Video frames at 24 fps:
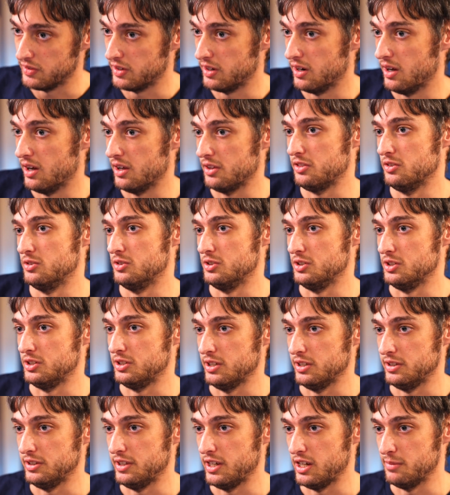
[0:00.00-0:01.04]
our authors
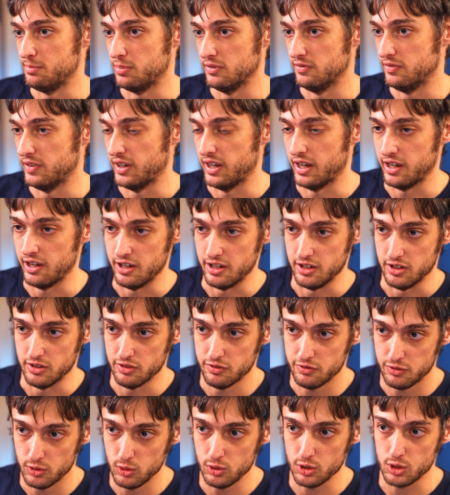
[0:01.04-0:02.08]
that they provide
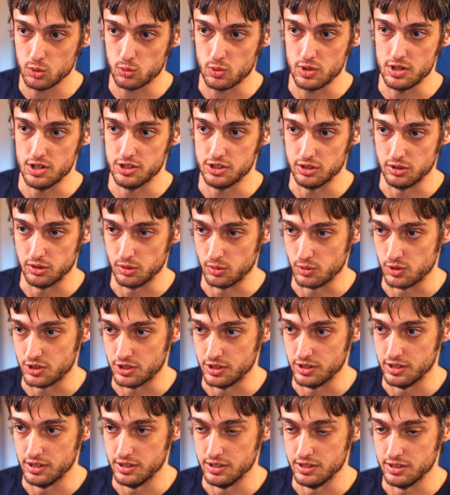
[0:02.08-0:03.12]
fully written
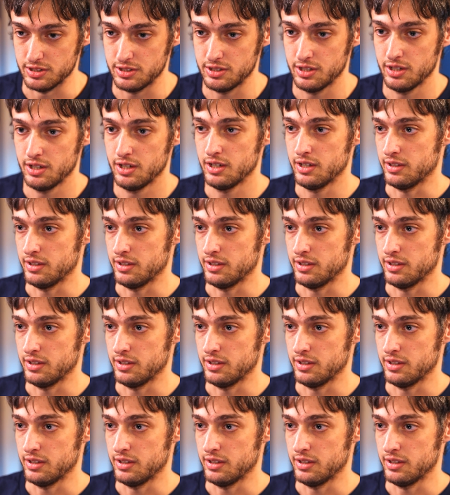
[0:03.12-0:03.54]
solutions